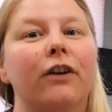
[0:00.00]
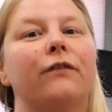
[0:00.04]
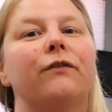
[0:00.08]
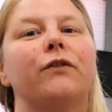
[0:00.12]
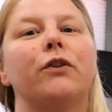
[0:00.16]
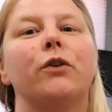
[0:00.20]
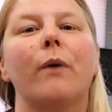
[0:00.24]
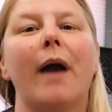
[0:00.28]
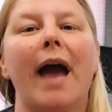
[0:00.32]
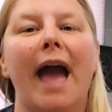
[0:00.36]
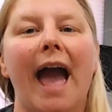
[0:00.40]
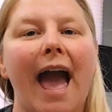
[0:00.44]
If
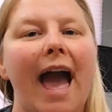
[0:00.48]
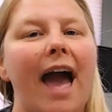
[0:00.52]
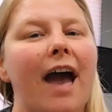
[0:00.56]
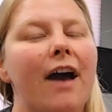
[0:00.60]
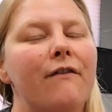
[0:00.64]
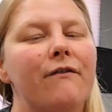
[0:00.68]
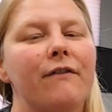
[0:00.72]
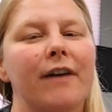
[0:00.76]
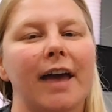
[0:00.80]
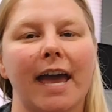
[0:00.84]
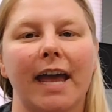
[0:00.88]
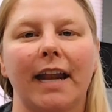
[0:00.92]
you
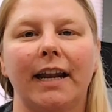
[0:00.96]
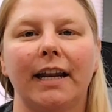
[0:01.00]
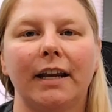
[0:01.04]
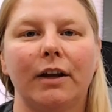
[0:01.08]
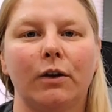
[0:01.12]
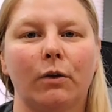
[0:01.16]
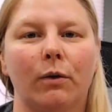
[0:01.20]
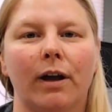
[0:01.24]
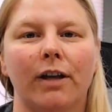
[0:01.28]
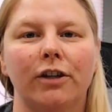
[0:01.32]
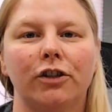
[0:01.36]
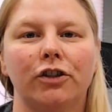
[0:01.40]
have any
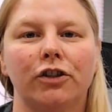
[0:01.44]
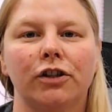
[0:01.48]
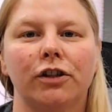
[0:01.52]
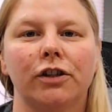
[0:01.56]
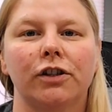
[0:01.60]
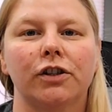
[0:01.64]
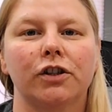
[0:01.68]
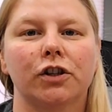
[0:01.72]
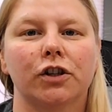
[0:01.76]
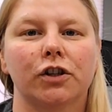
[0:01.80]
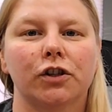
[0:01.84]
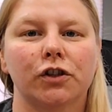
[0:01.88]

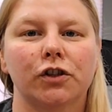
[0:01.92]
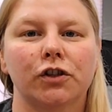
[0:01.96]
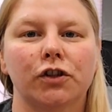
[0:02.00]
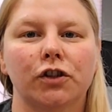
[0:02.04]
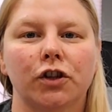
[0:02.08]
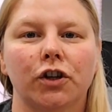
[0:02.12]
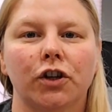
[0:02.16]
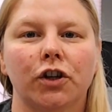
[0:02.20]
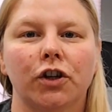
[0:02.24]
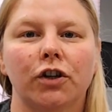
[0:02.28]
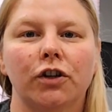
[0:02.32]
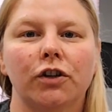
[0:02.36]
questions,
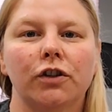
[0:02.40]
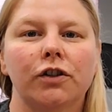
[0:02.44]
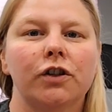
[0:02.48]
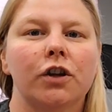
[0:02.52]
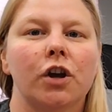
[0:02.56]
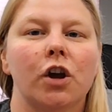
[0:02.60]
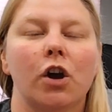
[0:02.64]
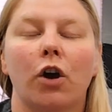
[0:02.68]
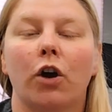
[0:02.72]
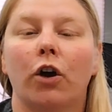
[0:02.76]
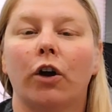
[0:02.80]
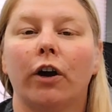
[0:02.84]
concerns,
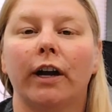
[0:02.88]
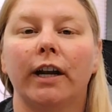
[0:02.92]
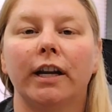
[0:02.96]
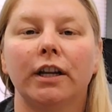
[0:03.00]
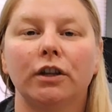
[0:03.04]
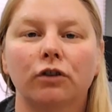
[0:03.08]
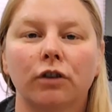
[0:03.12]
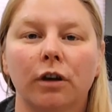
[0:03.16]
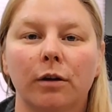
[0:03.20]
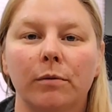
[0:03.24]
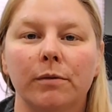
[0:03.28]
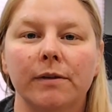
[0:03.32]
or any
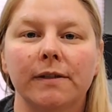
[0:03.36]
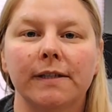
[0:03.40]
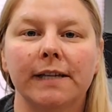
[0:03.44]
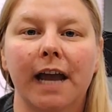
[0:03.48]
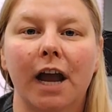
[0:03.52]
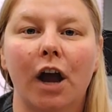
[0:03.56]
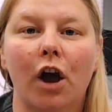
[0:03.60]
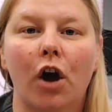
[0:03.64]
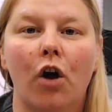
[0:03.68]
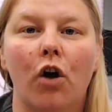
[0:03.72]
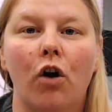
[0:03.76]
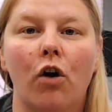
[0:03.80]
troubles at
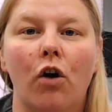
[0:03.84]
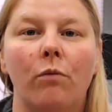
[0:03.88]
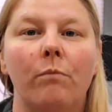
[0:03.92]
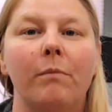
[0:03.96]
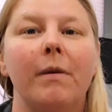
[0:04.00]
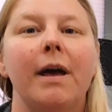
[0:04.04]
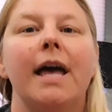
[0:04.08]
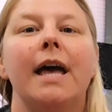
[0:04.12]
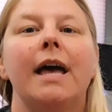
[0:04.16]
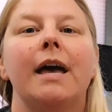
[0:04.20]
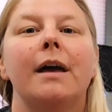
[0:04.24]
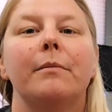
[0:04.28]
home,